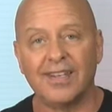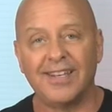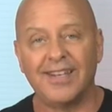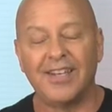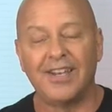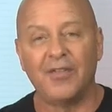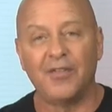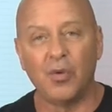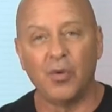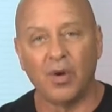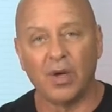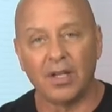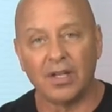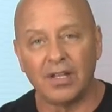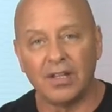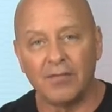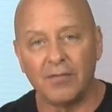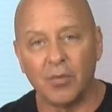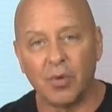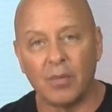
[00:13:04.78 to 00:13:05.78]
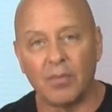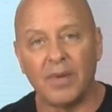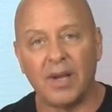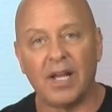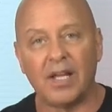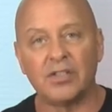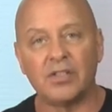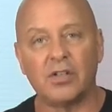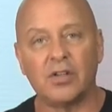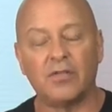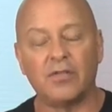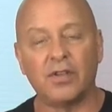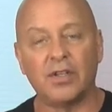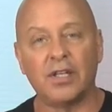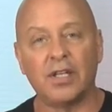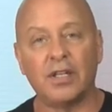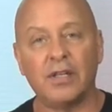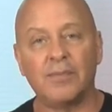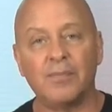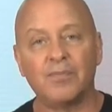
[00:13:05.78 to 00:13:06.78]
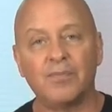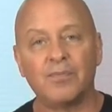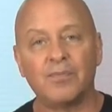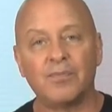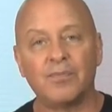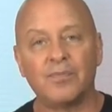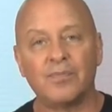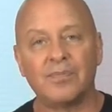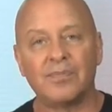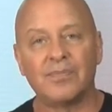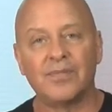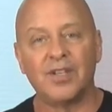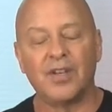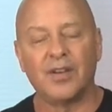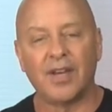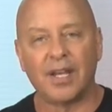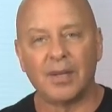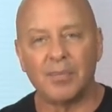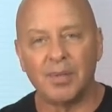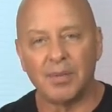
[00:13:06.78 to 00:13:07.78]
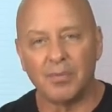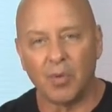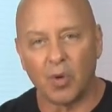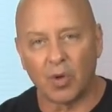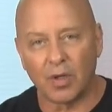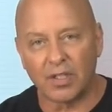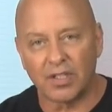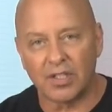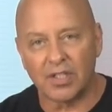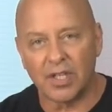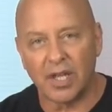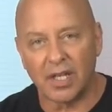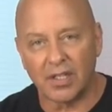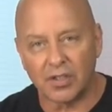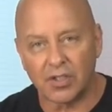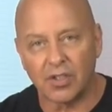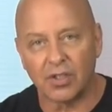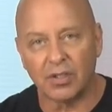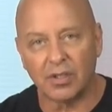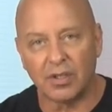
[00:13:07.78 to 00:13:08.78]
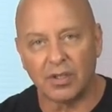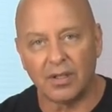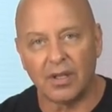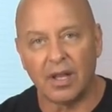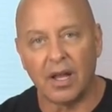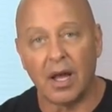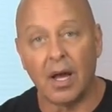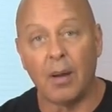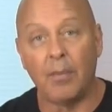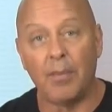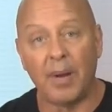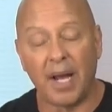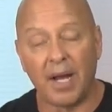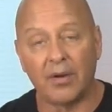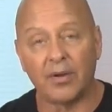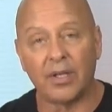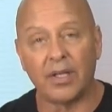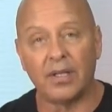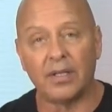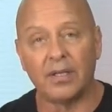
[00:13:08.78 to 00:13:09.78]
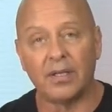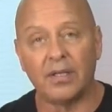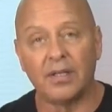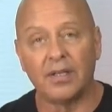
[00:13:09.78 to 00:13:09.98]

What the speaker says: If you want to live more masterfully, you got to be more intentional about it.